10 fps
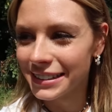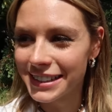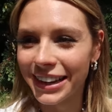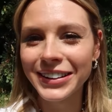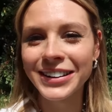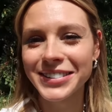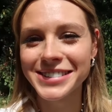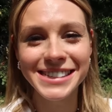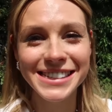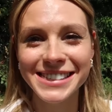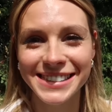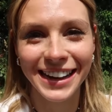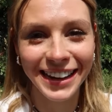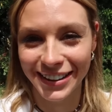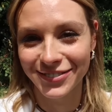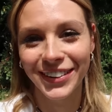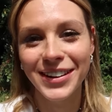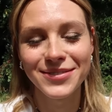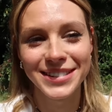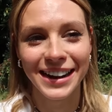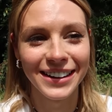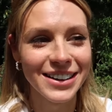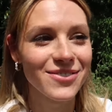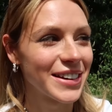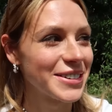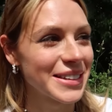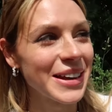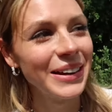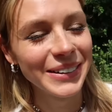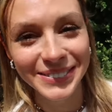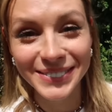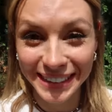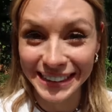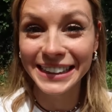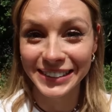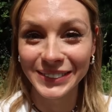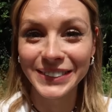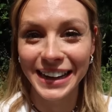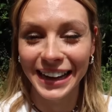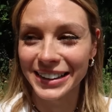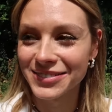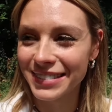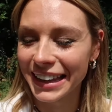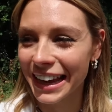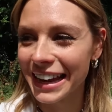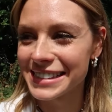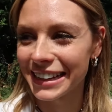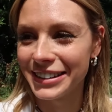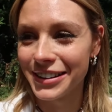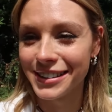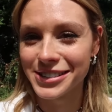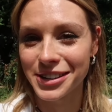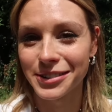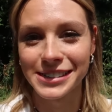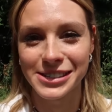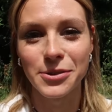So just sat here for half an hour, and it feels really annoying because I know that Joel is